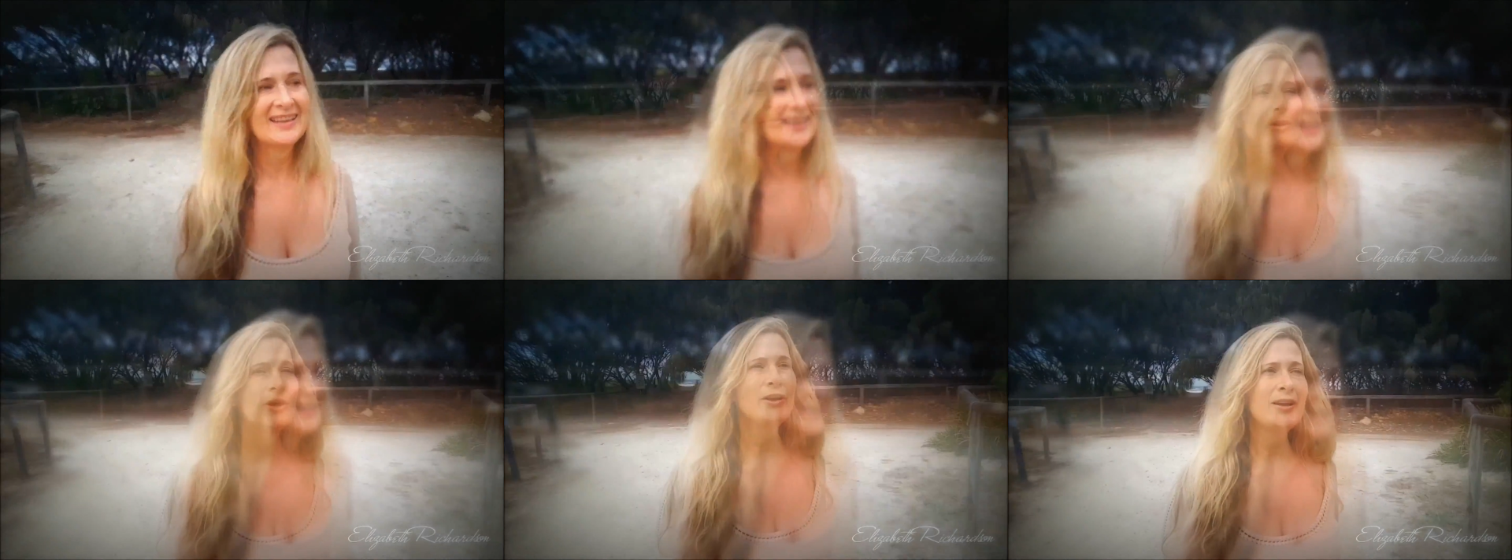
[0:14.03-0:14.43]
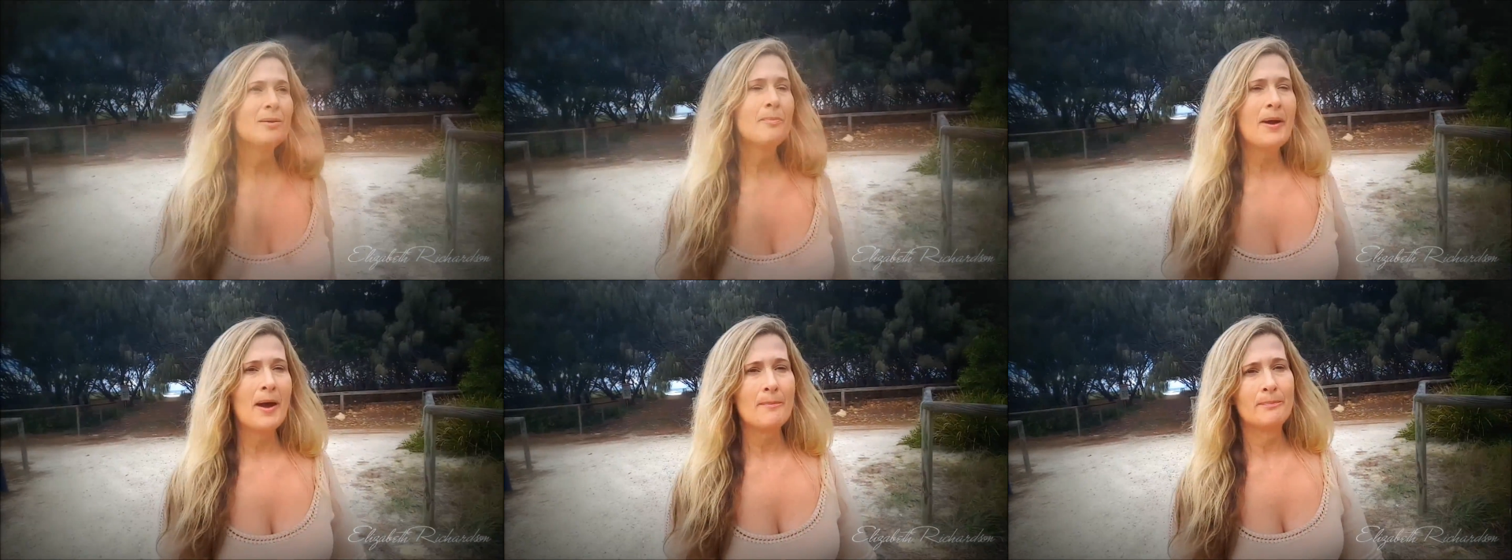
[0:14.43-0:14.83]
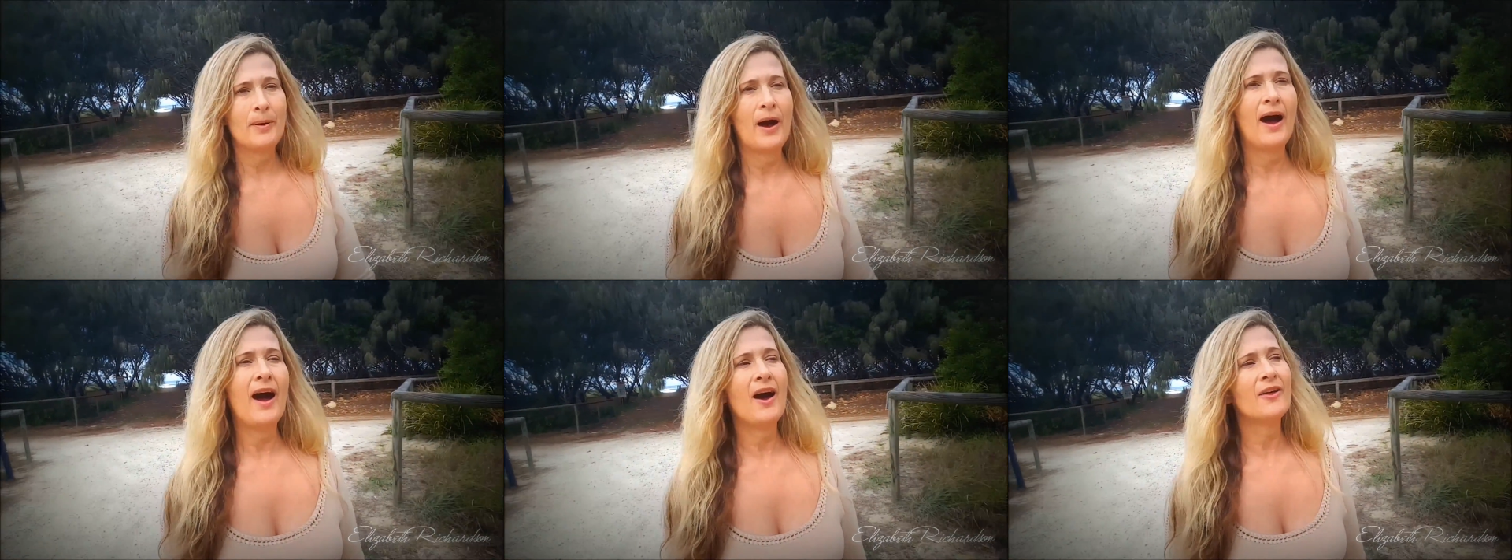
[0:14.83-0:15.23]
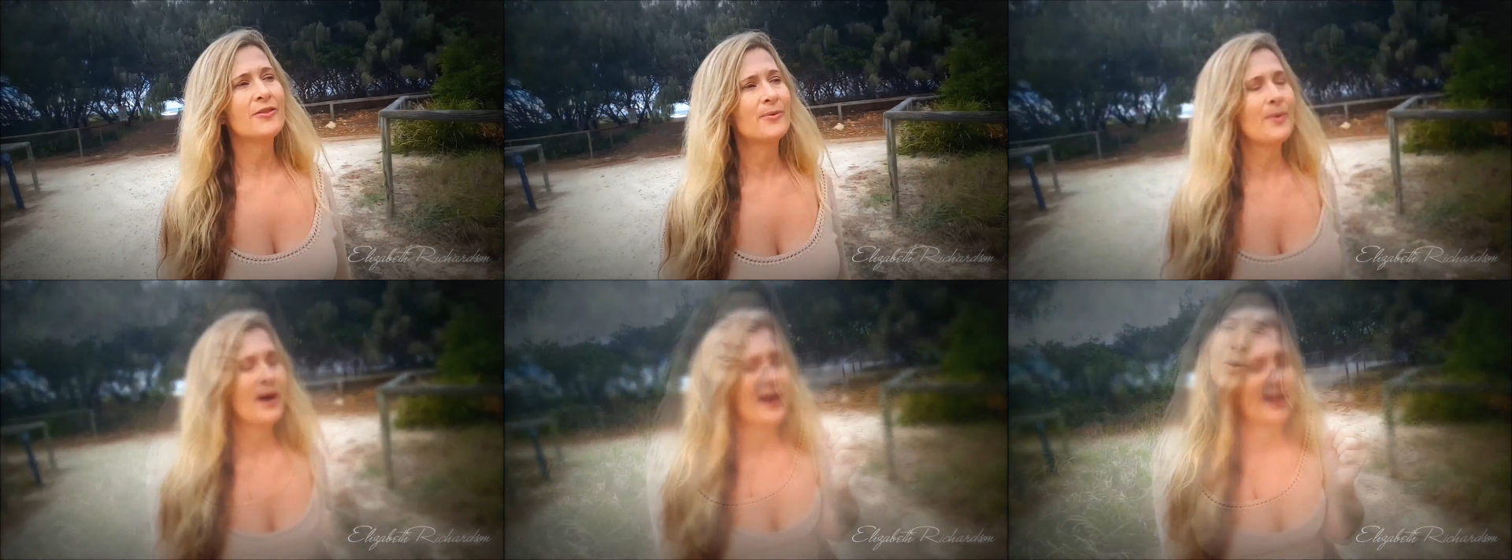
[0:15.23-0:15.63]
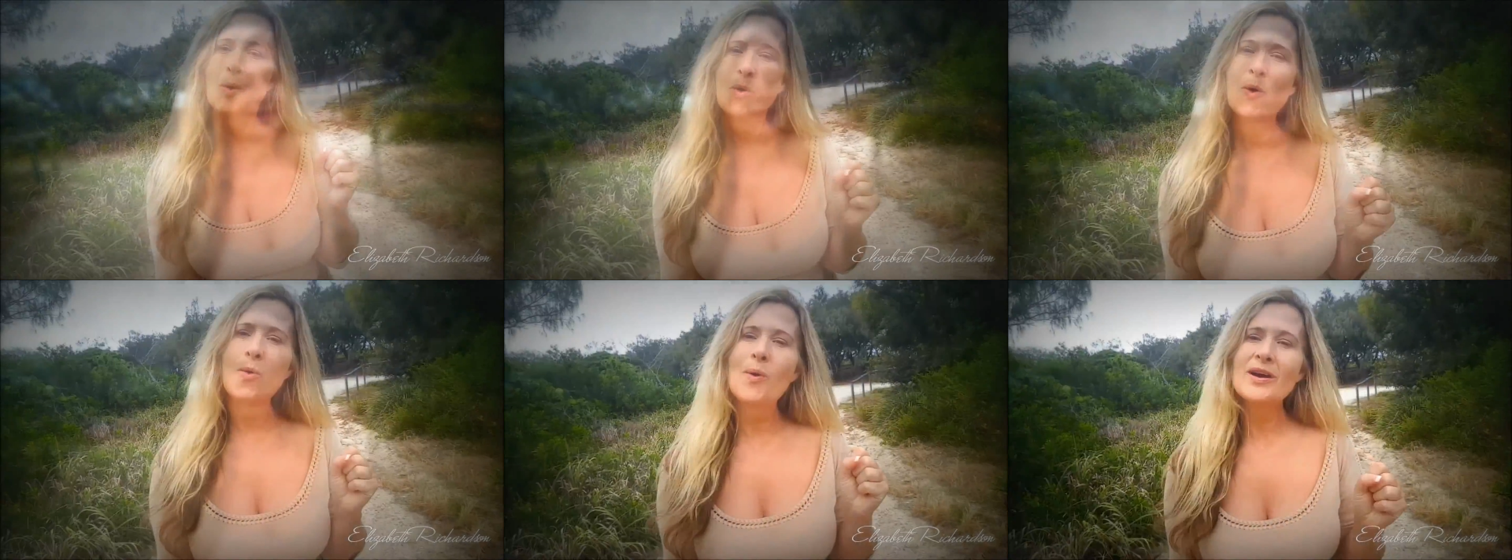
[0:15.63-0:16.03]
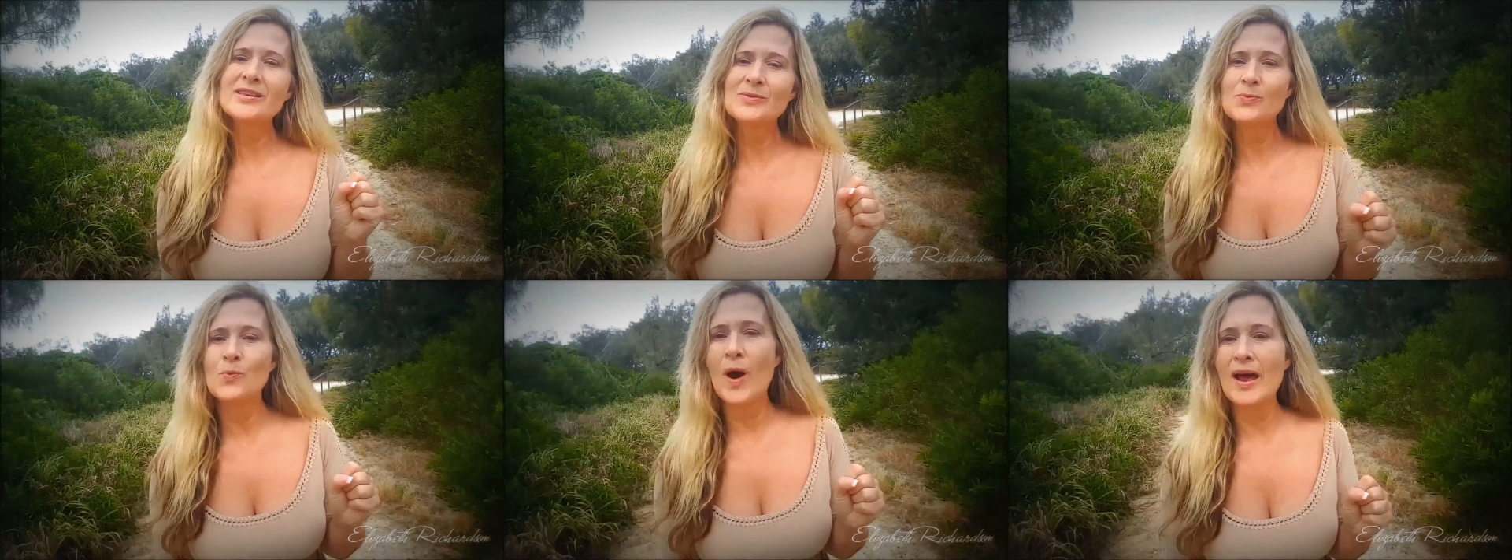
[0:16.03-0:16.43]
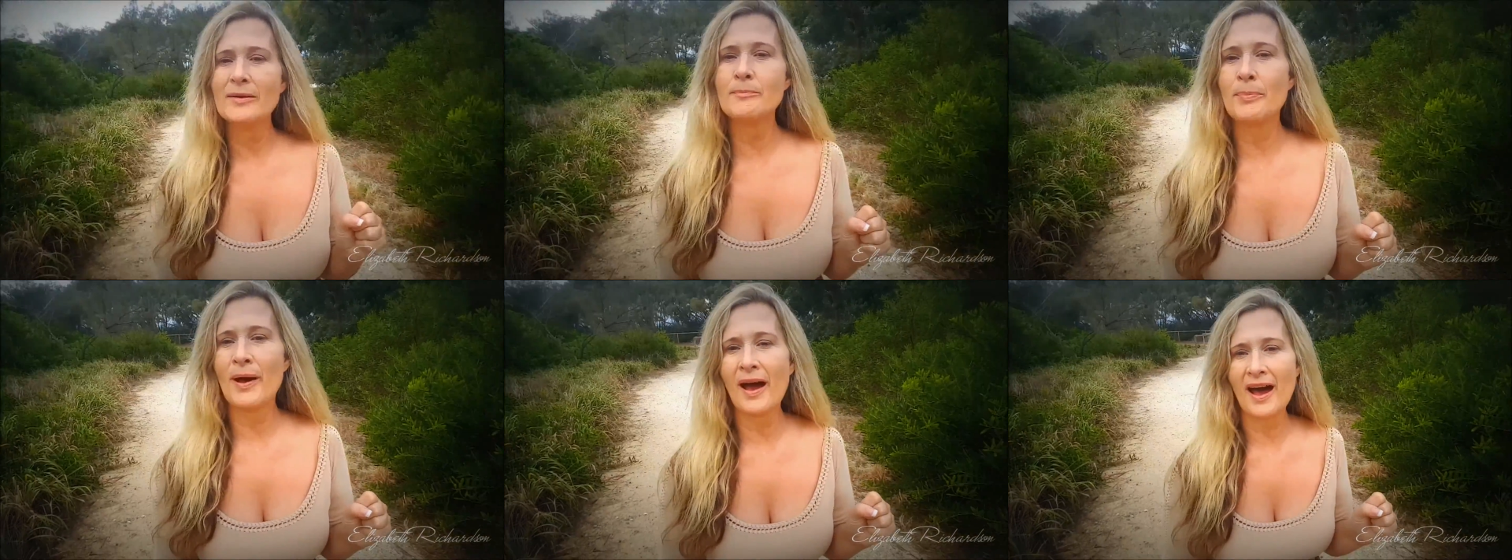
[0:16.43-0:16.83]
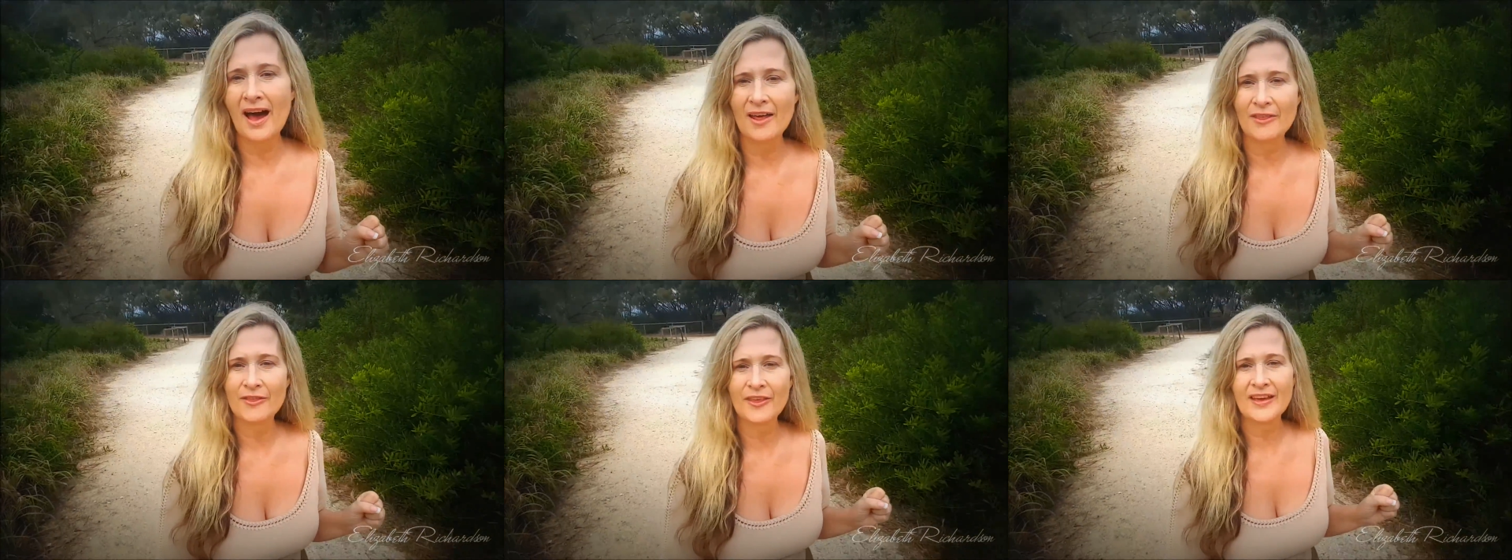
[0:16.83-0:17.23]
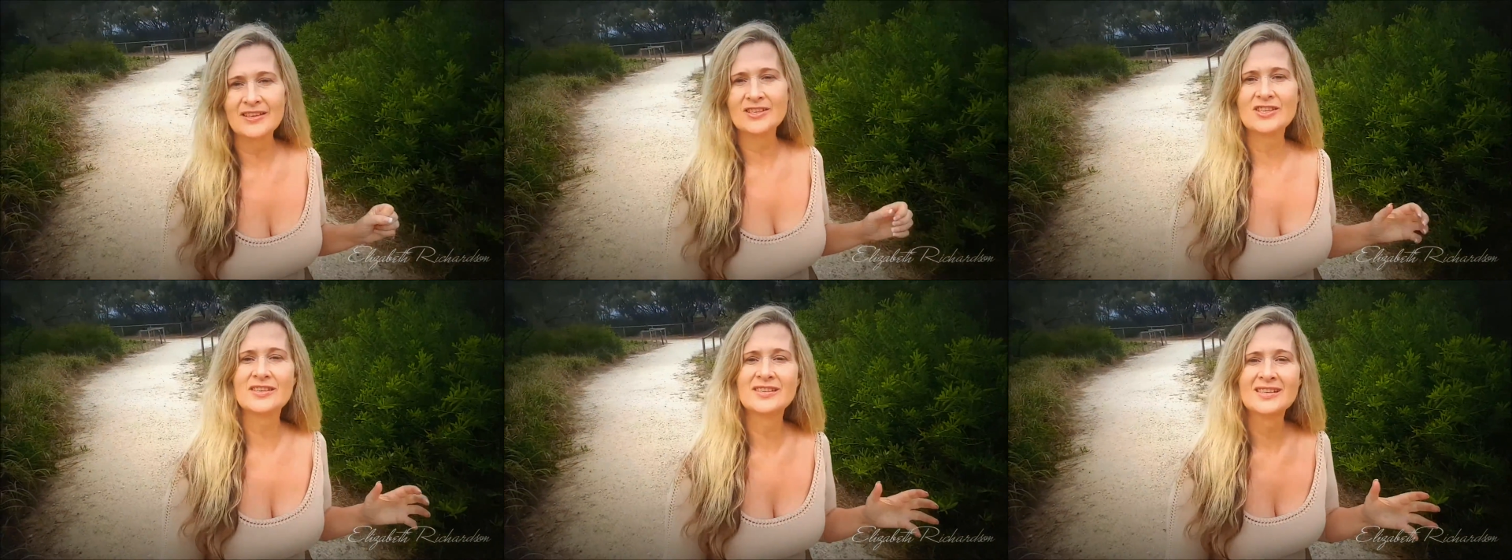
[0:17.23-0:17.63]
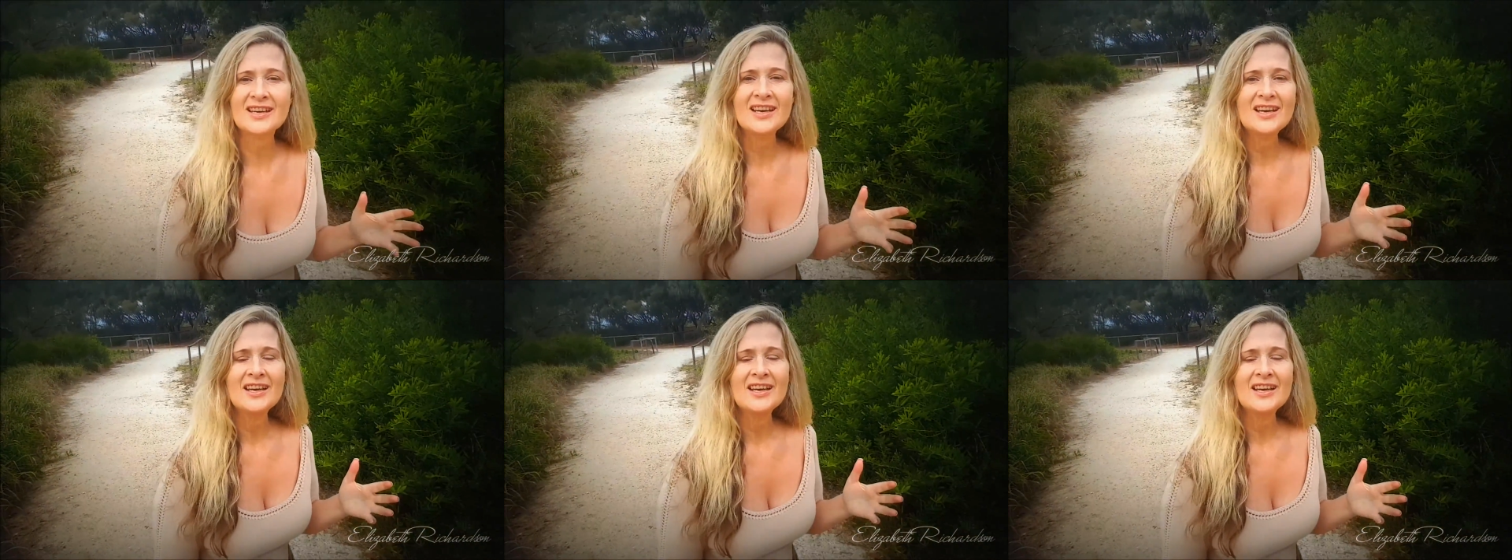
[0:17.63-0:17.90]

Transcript: And learning about pathways. There's always one path that just